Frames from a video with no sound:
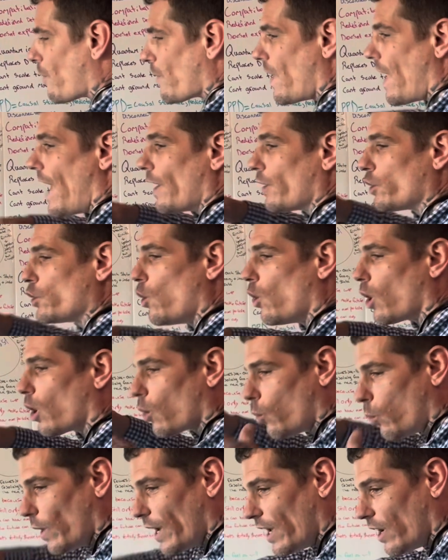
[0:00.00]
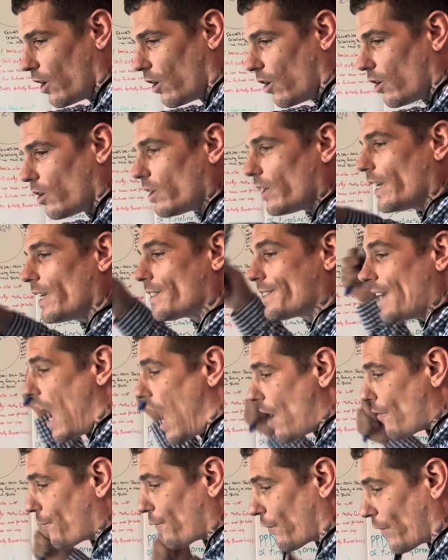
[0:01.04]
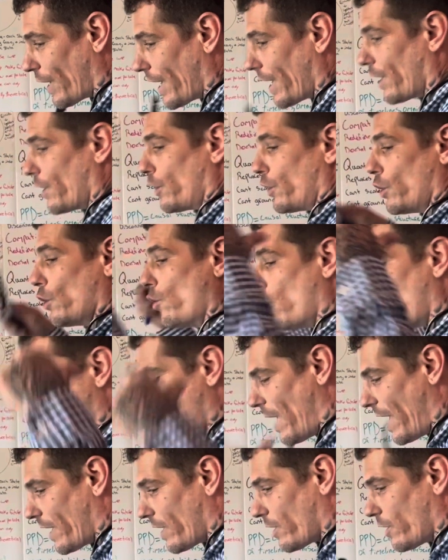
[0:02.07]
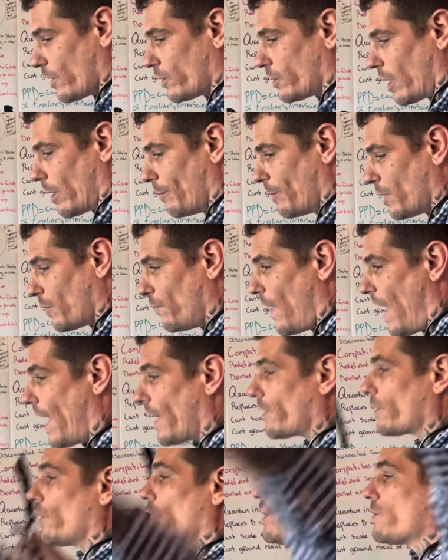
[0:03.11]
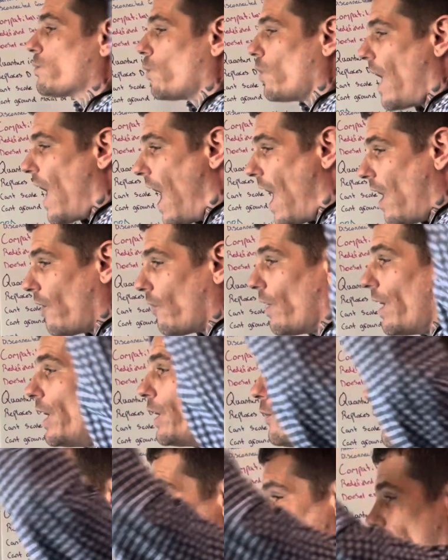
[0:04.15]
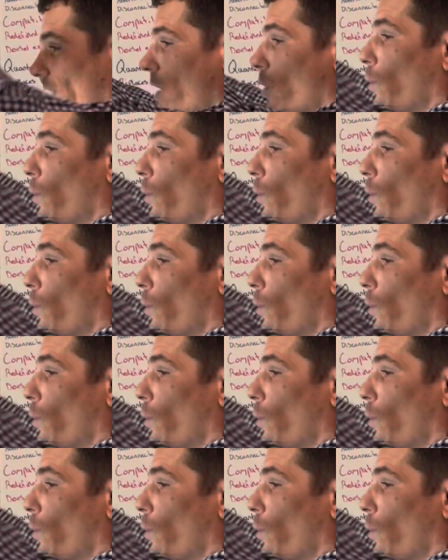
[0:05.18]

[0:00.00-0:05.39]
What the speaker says: that your will is not free. You were made of determining factors interacting